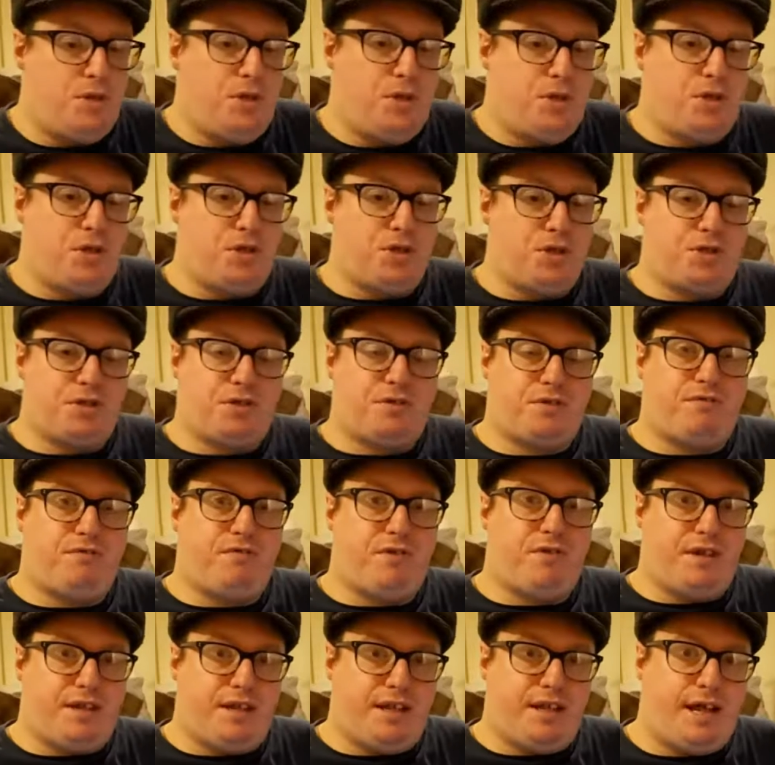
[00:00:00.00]
just
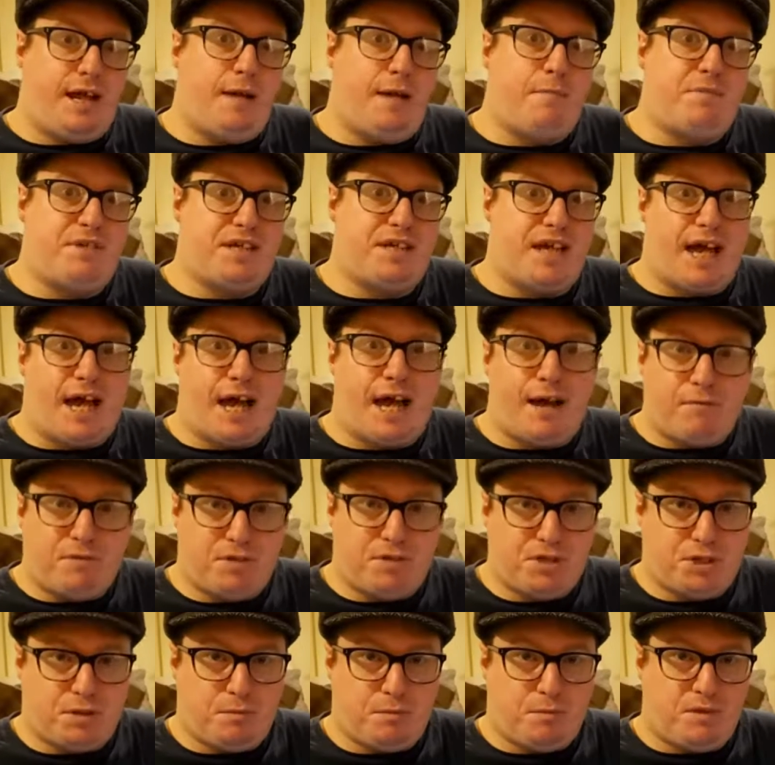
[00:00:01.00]
for them to have
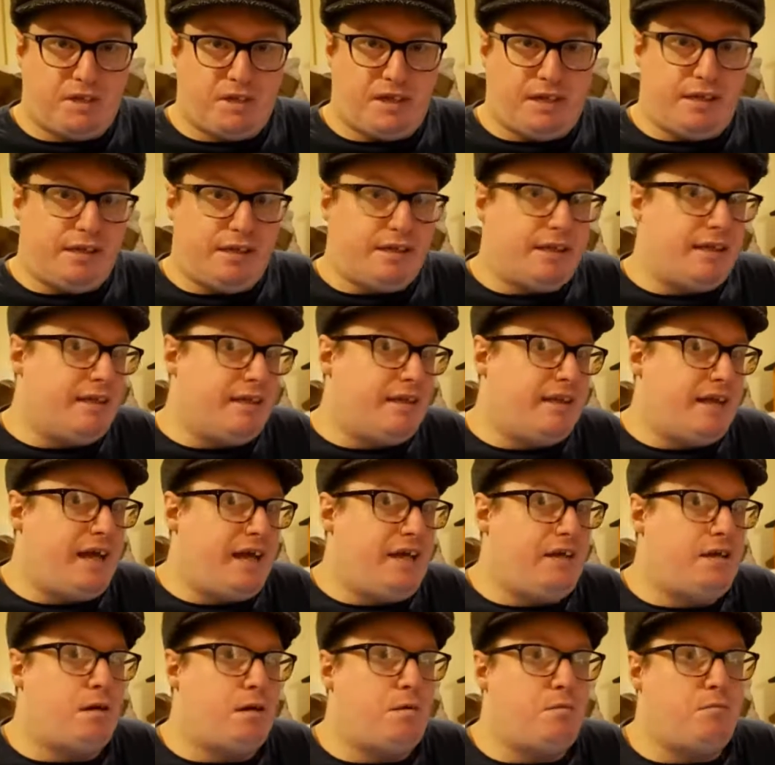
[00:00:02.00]
something that they
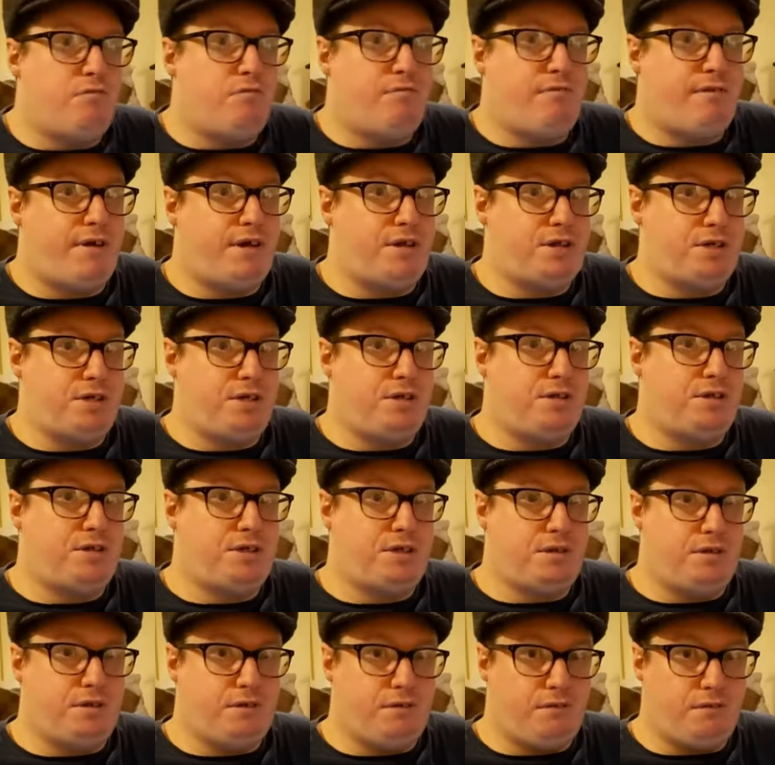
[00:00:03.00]
don't pressure
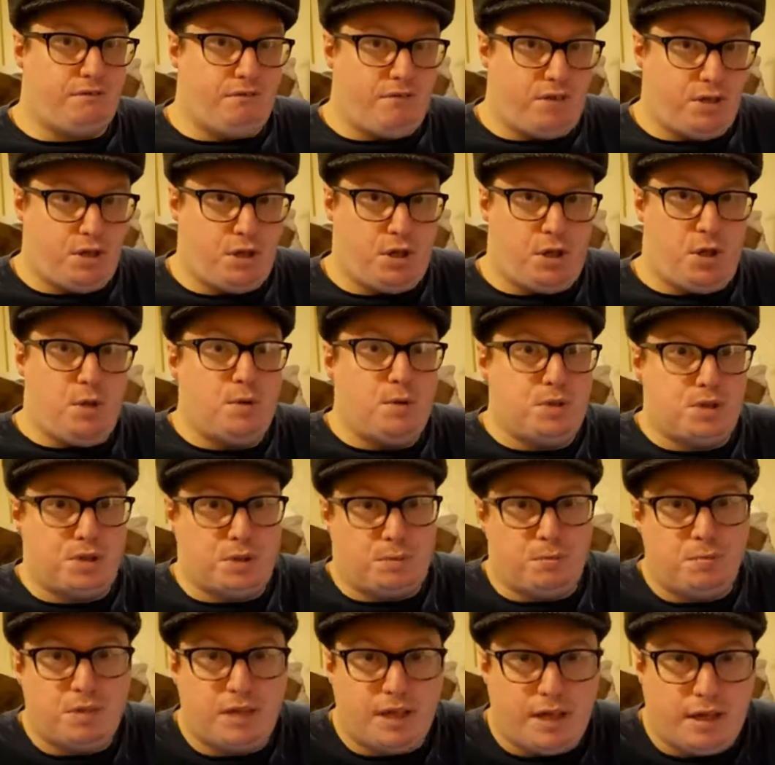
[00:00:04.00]
to do
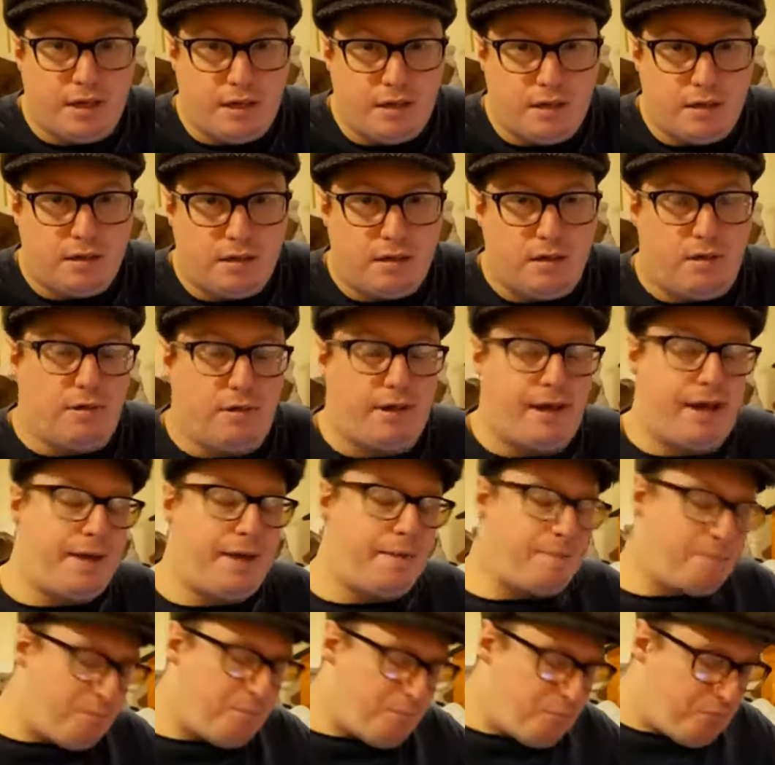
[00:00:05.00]
something.
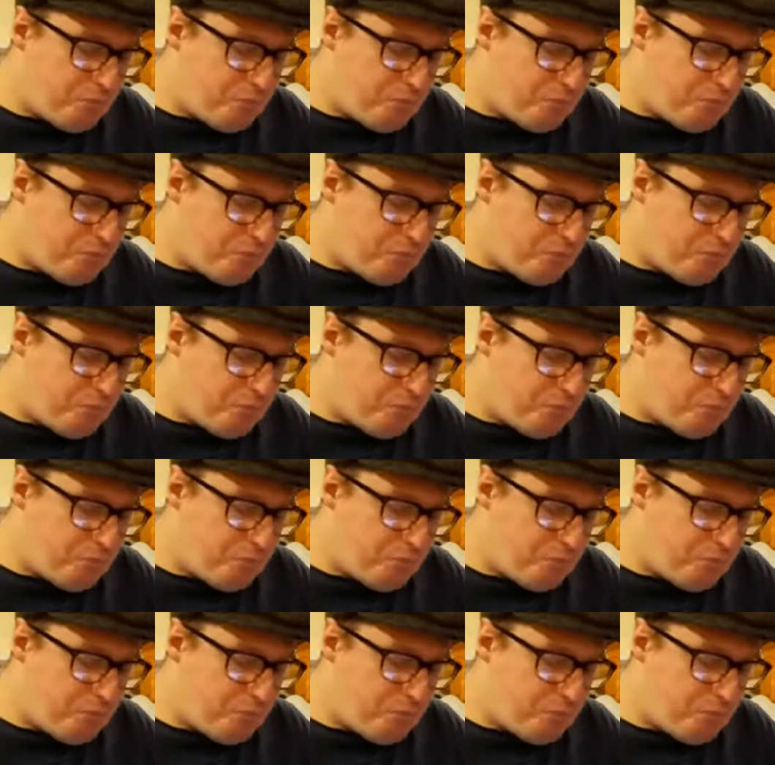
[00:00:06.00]
Okay.